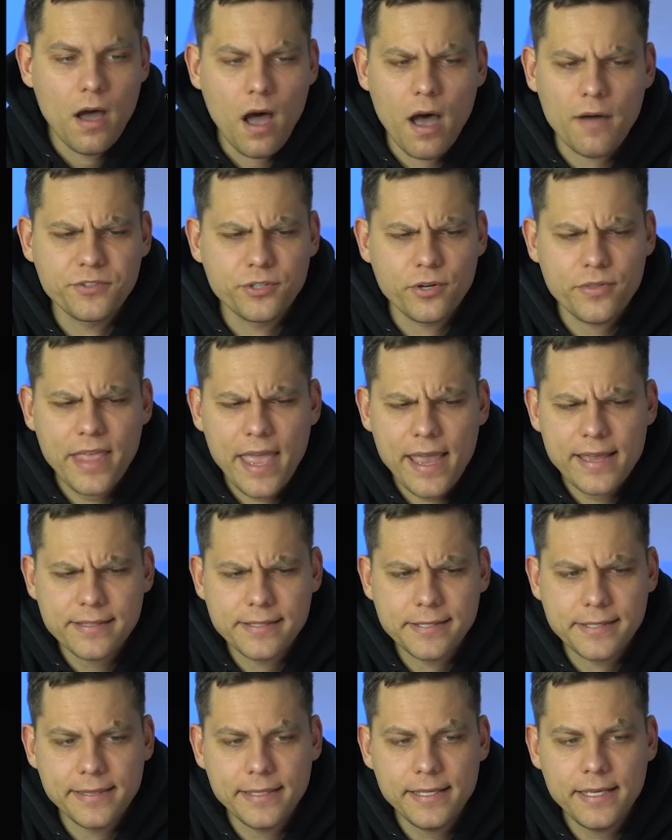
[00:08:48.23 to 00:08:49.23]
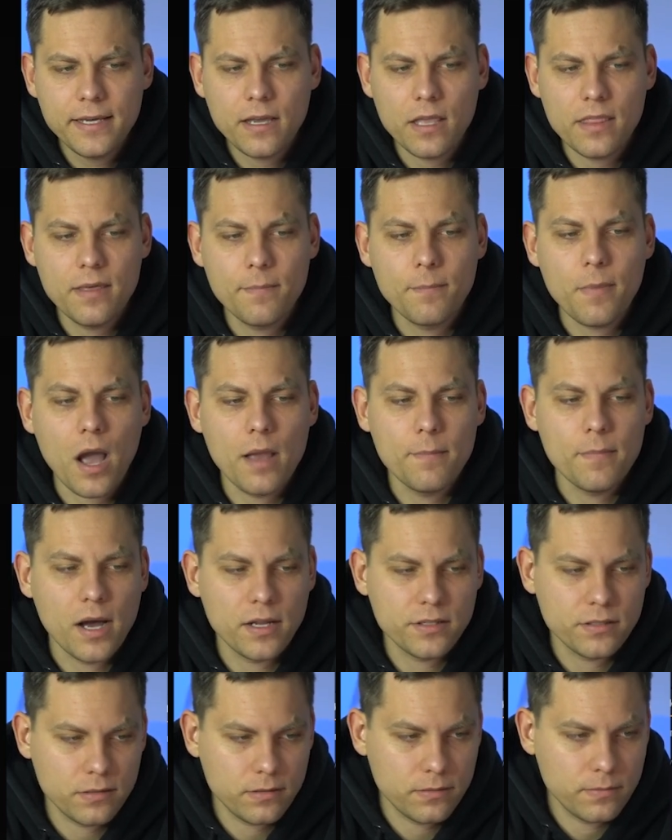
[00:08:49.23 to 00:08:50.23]
After that, click the buy
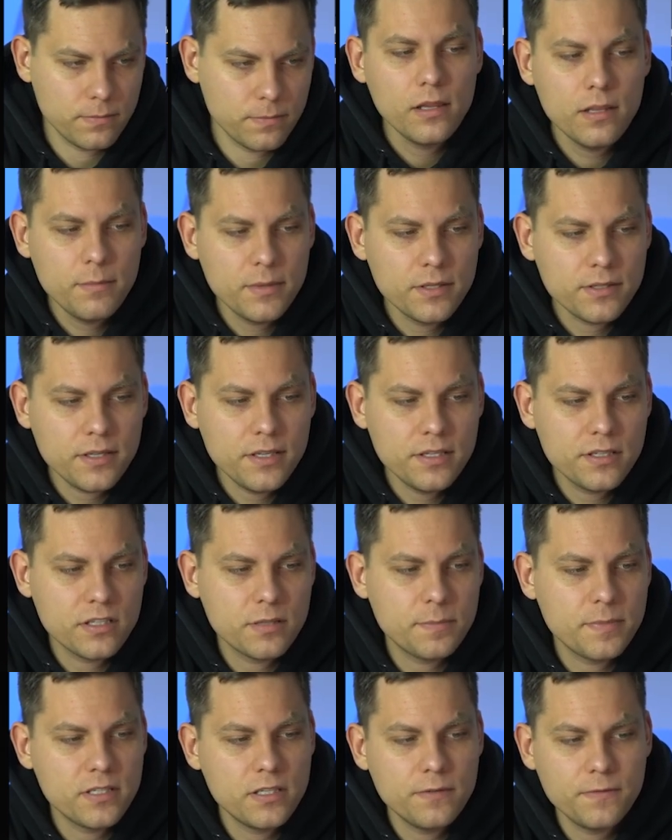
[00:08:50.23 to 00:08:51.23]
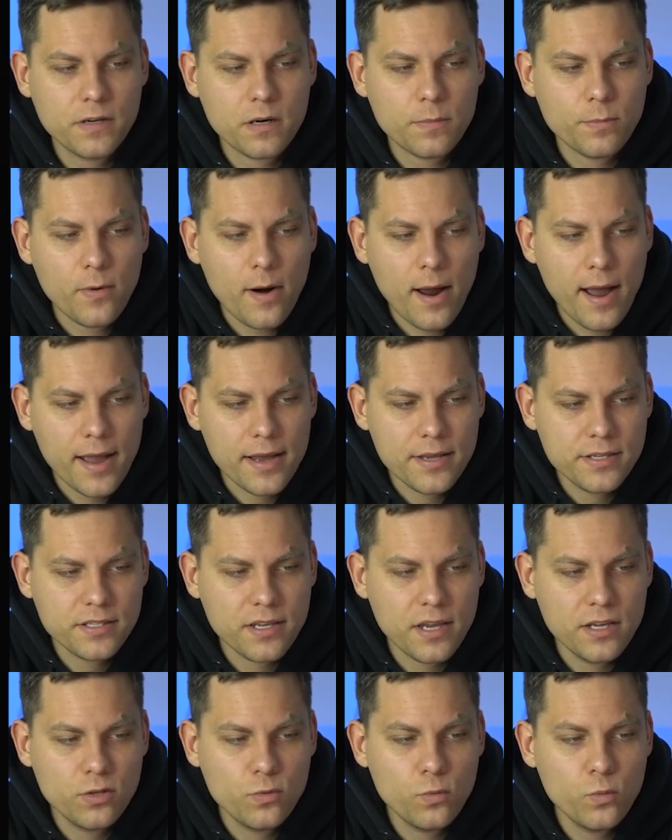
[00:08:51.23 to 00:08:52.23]
button. Limit is a specific price
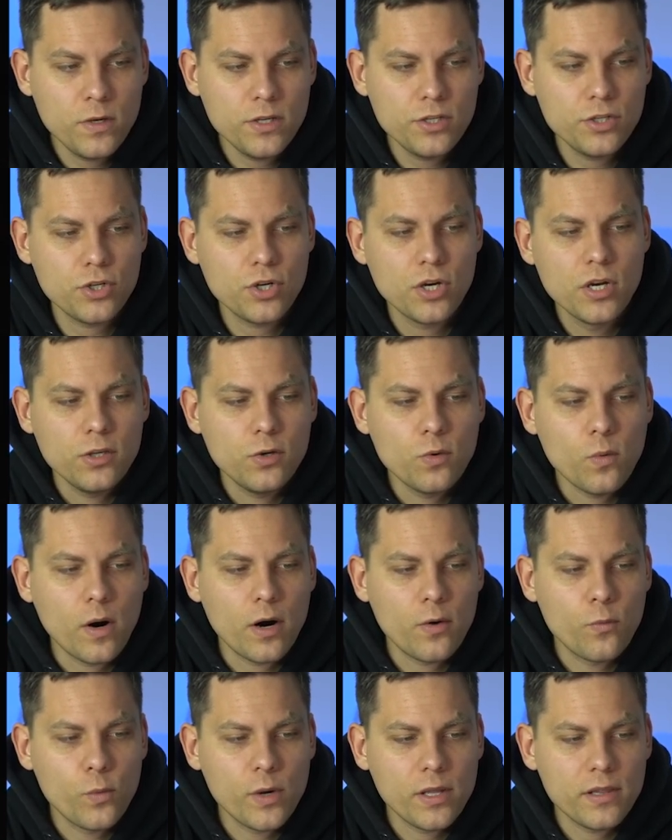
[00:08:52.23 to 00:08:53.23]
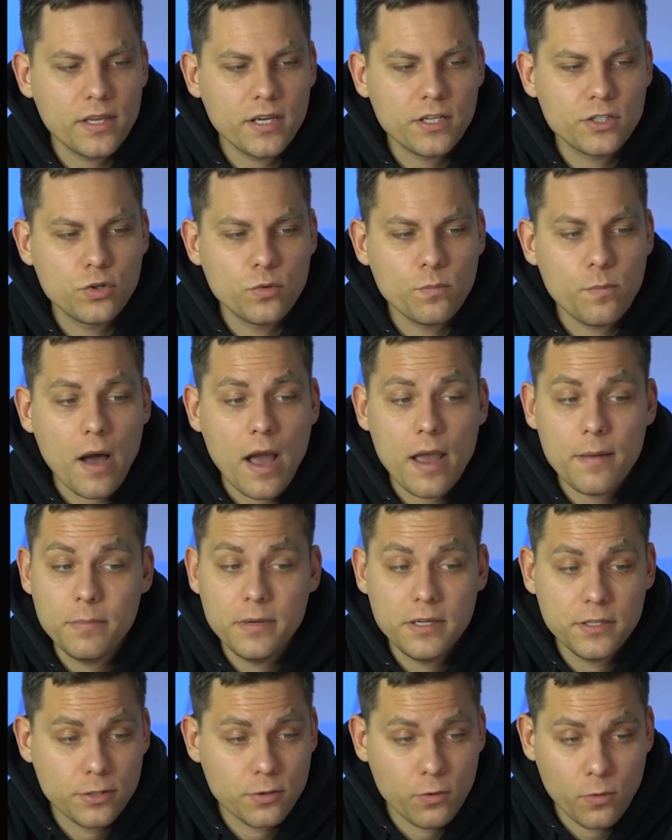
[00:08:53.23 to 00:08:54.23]
at which you are willing to buy
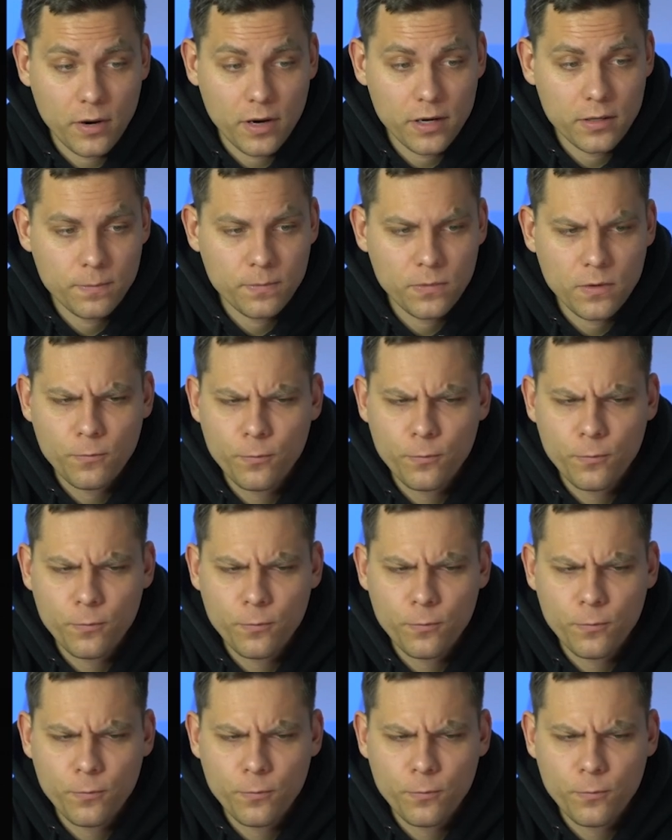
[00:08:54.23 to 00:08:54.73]
Bitcoin.